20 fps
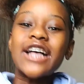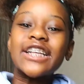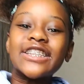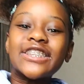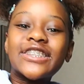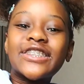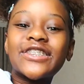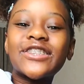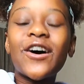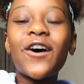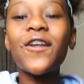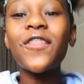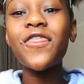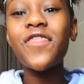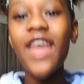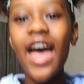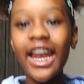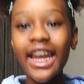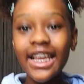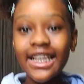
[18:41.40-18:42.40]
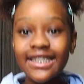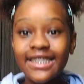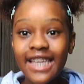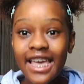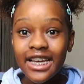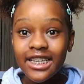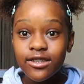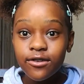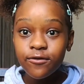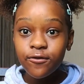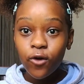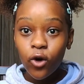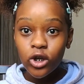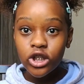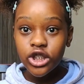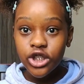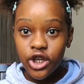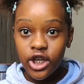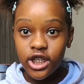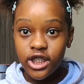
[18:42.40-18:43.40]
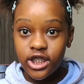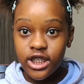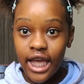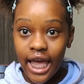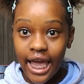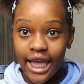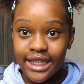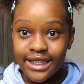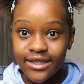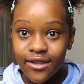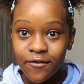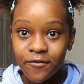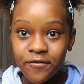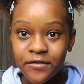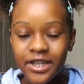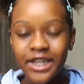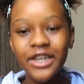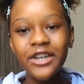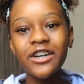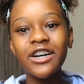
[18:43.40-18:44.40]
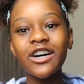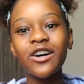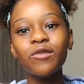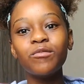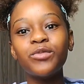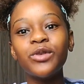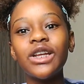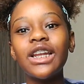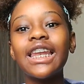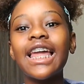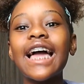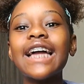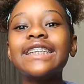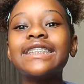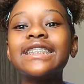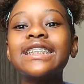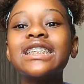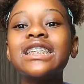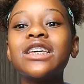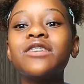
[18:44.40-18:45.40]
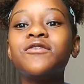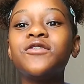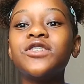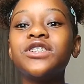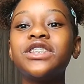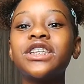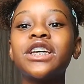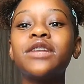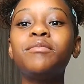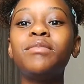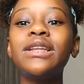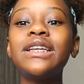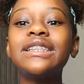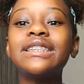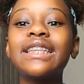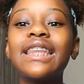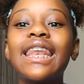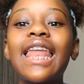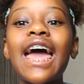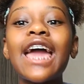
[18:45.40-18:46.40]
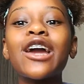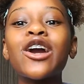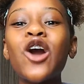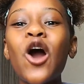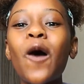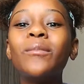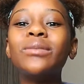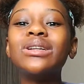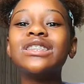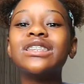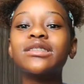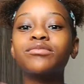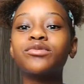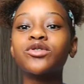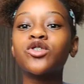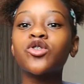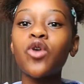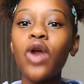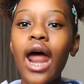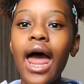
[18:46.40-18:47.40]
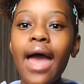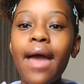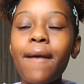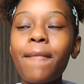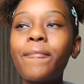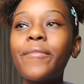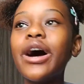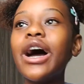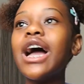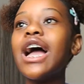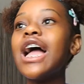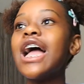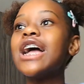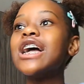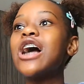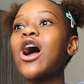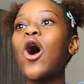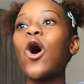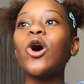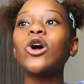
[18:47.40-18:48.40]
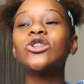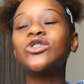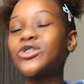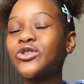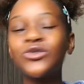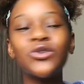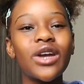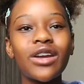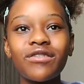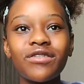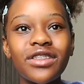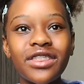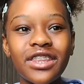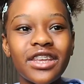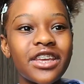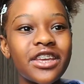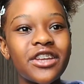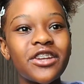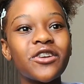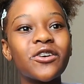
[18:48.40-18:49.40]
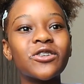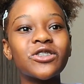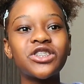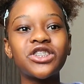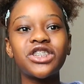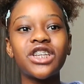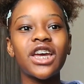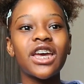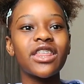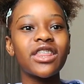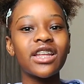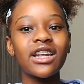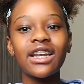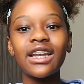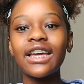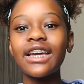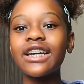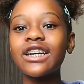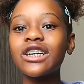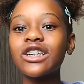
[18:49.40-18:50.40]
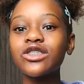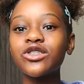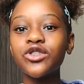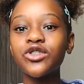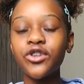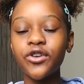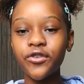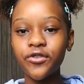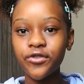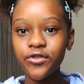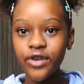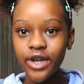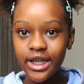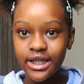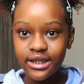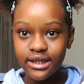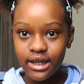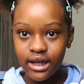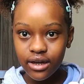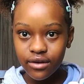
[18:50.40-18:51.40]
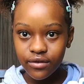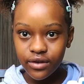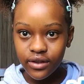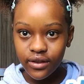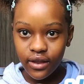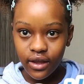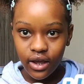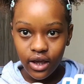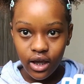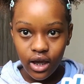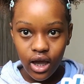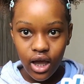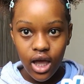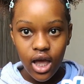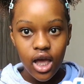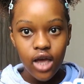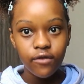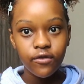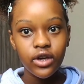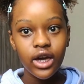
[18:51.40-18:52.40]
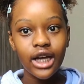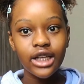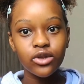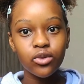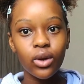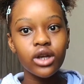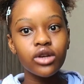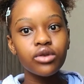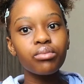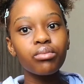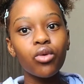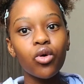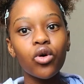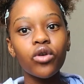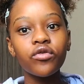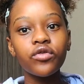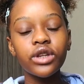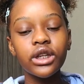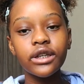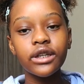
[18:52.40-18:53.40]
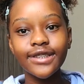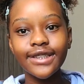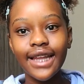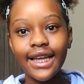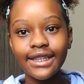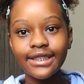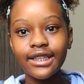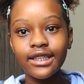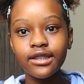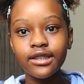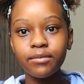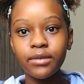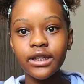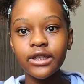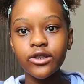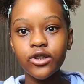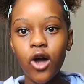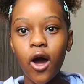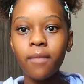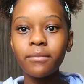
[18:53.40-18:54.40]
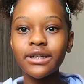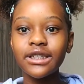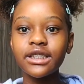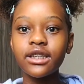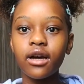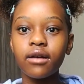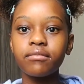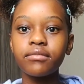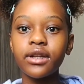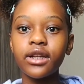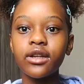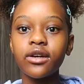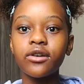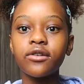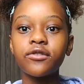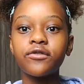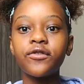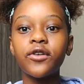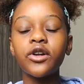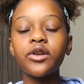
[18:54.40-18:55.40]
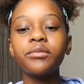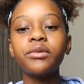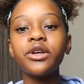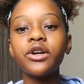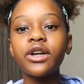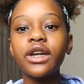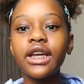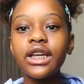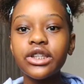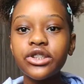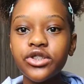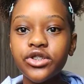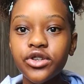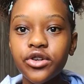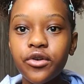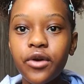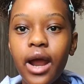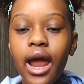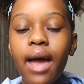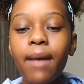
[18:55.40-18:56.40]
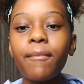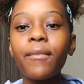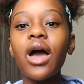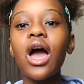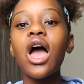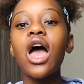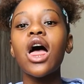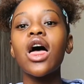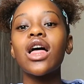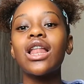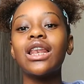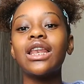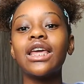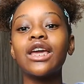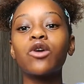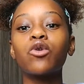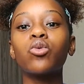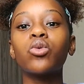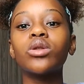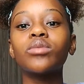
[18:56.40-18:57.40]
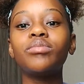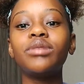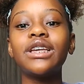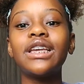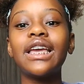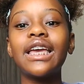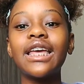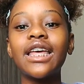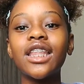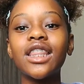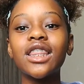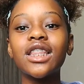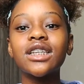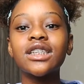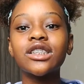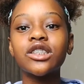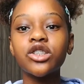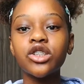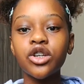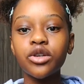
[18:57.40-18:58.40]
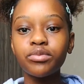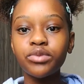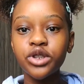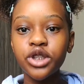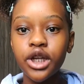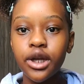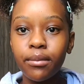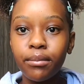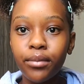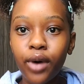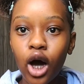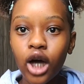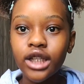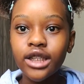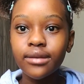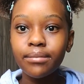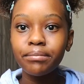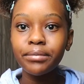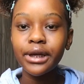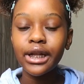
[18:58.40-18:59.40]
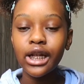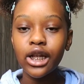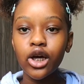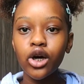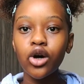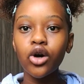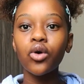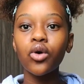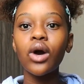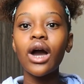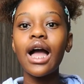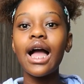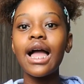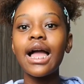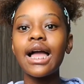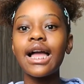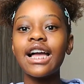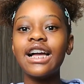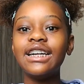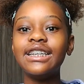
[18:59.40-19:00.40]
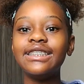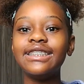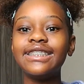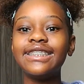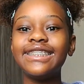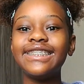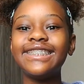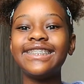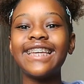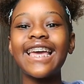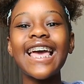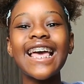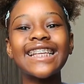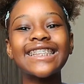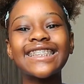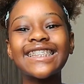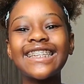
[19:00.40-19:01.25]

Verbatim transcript: So that is it for today's video. I hope you liked it. If you did, please like, comment, subscribe. Do everything, you know, share the link to your friends and everything. If you guys want more videos like this, please comment down below. Follow me on Instagram. Link will be in the description box below. And yes,